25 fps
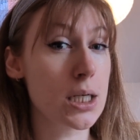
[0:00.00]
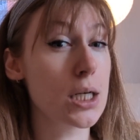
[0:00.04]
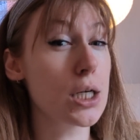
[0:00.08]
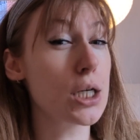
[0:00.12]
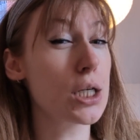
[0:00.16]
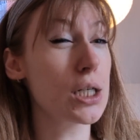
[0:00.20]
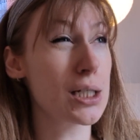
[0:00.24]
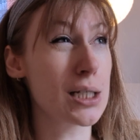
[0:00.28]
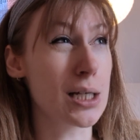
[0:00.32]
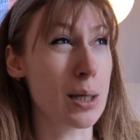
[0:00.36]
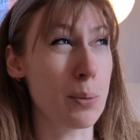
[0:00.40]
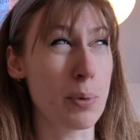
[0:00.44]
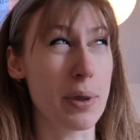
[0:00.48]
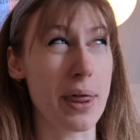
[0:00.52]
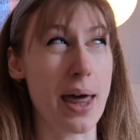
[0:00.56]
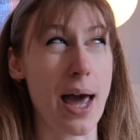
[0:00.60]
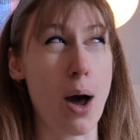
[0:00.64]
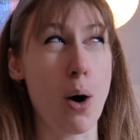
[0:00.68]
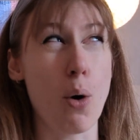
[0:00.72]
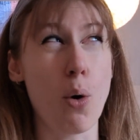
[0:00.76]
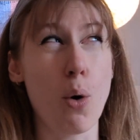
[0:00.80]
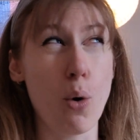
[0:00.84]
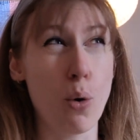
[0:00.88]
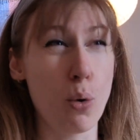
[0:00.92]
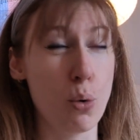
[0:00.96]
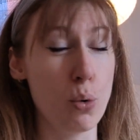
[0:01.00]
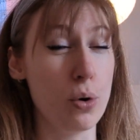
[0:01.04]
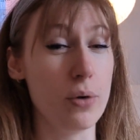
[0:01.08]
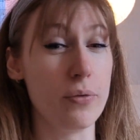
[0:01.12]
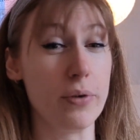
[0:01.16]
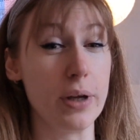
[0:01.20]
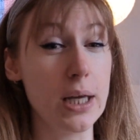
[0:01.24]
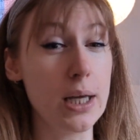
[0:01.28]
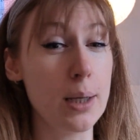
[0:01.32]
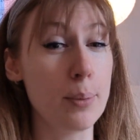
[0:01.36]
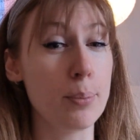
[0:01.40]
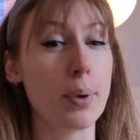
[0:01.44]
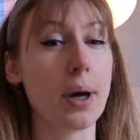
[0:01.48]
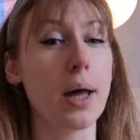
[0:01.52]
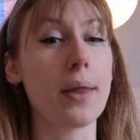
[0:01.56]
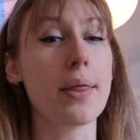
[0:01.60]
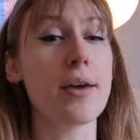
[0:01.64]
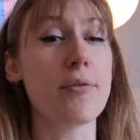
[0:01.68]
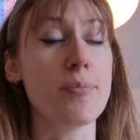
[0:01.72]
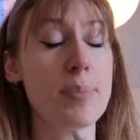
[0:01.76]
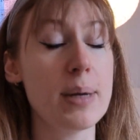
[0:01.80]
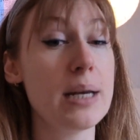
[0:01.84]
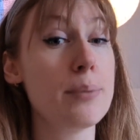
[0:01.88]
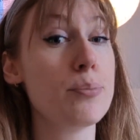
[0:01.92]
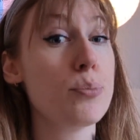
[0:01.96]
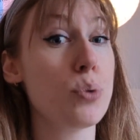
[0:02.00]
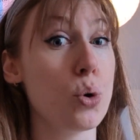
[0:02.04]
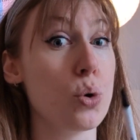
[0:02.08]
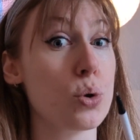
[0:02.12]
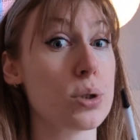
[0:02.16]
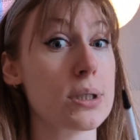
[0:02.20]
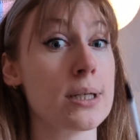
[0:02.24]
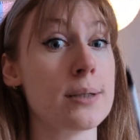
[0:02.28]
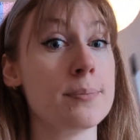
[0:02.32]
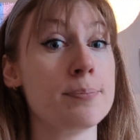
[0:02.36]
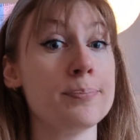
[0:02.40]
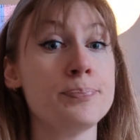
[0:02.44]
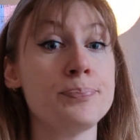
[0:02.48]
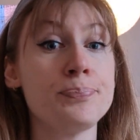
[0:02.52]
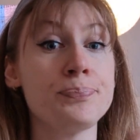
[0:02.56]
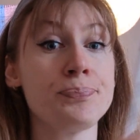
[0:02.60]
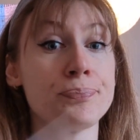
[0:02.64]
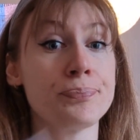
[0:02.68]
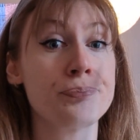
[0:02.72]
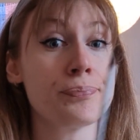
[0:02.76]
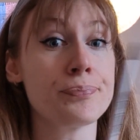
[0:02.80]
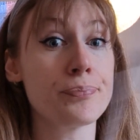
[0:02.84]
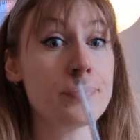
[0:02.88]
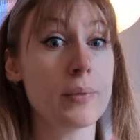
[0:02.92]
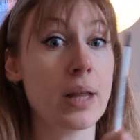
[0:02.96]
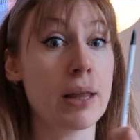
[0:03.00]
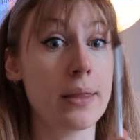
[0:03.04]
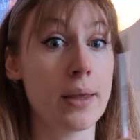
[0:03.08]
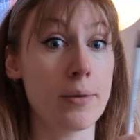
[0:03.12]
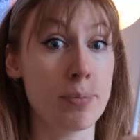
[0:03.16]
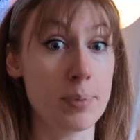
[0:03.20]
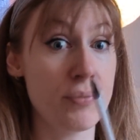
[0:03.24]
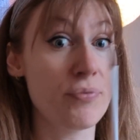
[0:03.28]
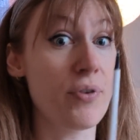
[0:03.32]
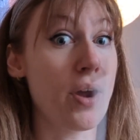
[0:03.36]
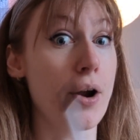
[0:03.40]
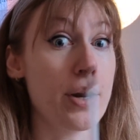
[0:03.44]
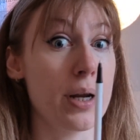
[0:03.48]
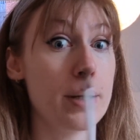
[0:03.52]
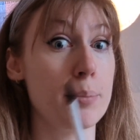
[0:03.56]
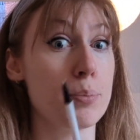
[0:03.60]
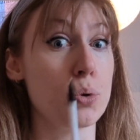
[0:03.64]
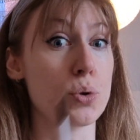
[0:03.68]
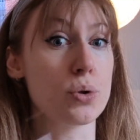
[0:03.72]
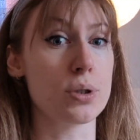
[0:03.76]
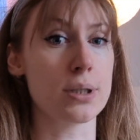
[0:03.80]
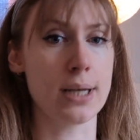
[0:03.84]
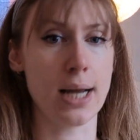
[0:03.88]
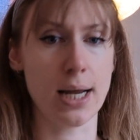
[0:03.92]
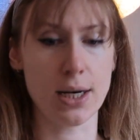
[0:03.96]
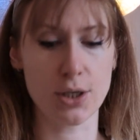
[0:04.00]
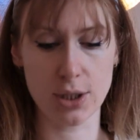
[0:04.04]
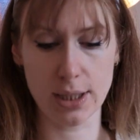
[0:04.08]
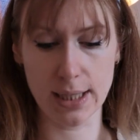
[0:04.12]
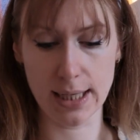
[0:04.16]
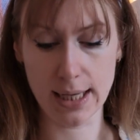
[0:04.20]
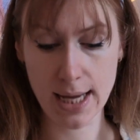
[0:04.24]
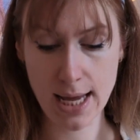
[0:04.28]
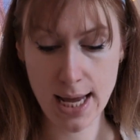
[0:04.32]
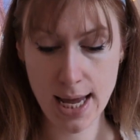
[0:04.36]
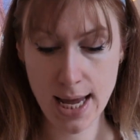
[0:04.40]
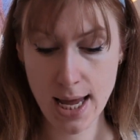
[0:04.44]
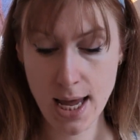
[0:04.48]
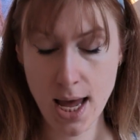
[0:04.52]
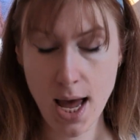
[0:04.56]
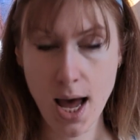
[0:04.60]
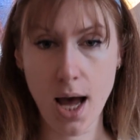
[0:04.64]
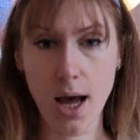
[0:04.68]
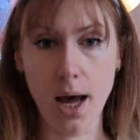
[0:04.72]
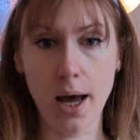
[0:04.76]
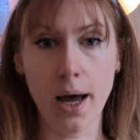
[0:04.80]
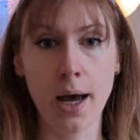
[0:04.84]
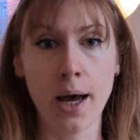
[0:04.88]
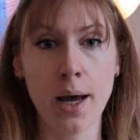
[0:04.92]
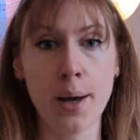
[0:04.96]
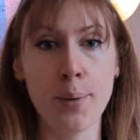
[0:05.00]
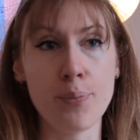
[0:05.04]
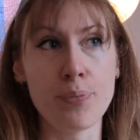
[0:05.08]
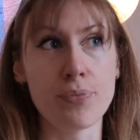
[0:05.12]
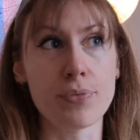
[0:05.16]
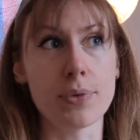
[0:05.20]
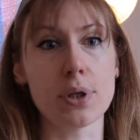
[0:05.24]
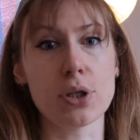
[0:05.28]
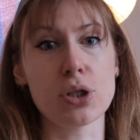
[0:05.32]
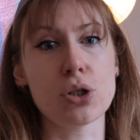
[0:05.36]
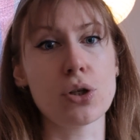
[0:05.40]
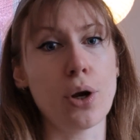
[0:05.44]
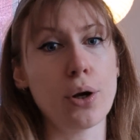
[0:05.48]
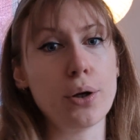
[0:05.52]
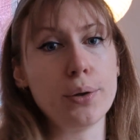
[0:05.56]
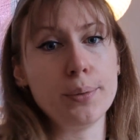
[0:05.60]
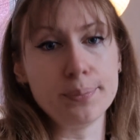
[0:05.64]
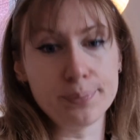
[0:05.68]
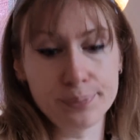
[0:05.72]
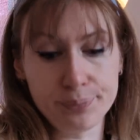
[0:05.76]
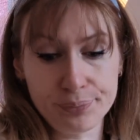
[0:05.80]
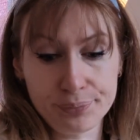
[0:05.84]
Could have done without all of it, but they've been important. They've been very important, actually. So,